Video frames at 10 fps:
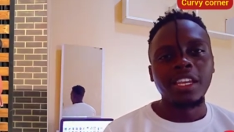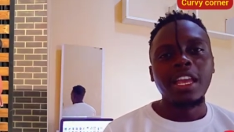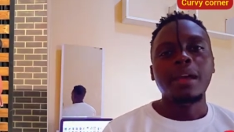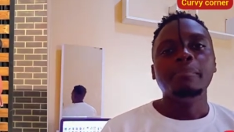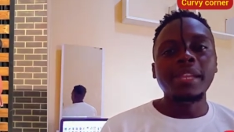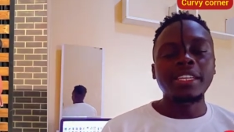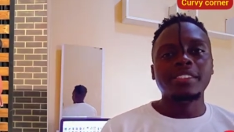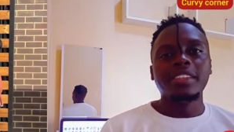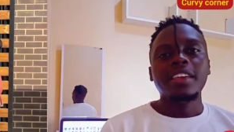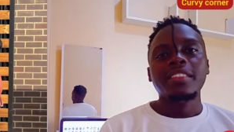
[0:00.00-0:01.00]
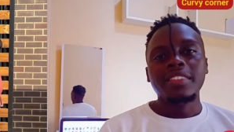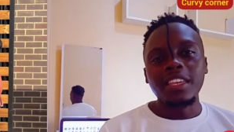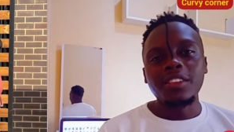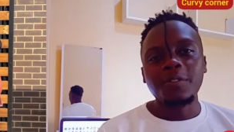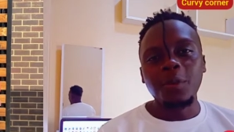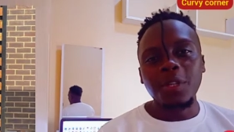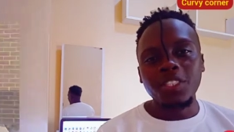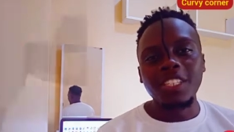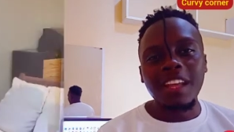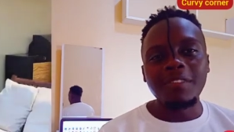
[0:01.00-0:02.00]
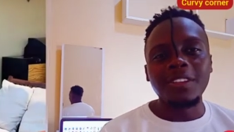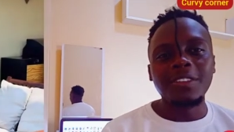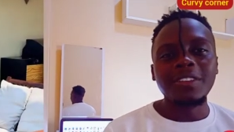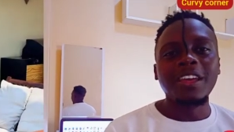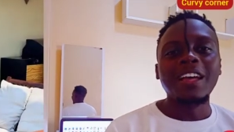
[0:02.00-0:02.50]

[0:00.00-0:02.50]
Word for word: Please, thank you for watching Curvy Corner,